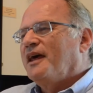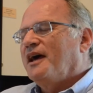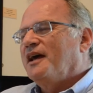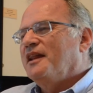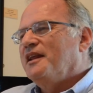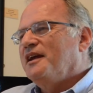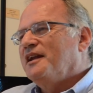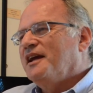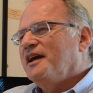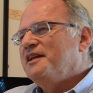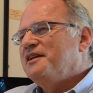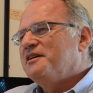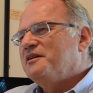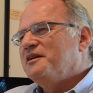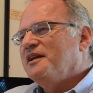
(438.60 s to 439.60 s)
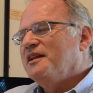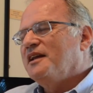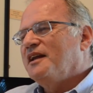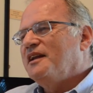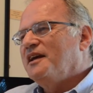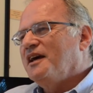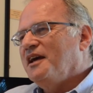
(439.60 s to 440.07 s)
And then later in
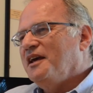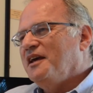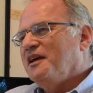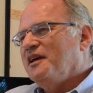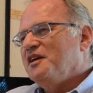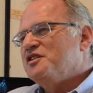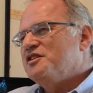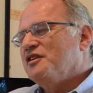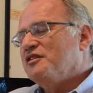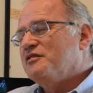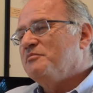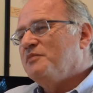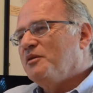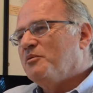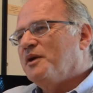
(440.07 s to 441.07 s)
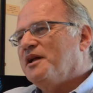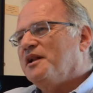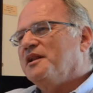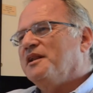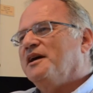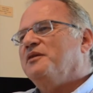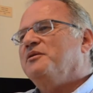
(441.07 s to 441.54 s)
that day, he said to me, well,
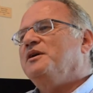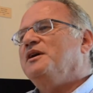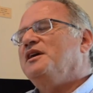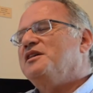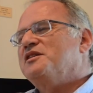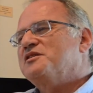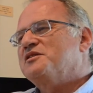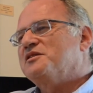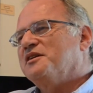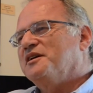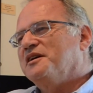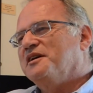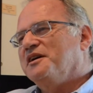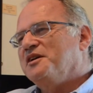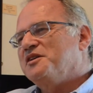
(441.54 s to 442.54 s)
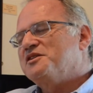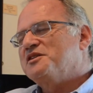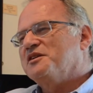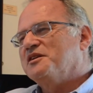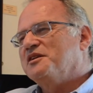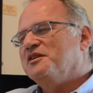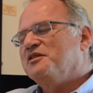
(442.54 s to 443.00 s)
now he's
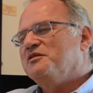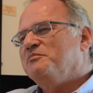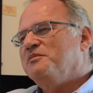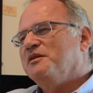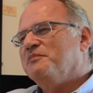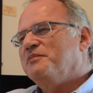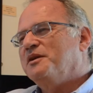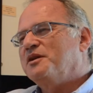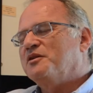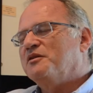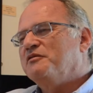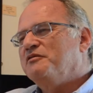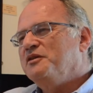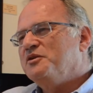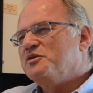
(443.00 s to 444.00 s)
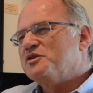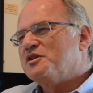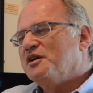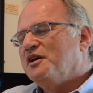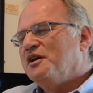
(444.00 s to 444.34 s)
starting to be a bit confused,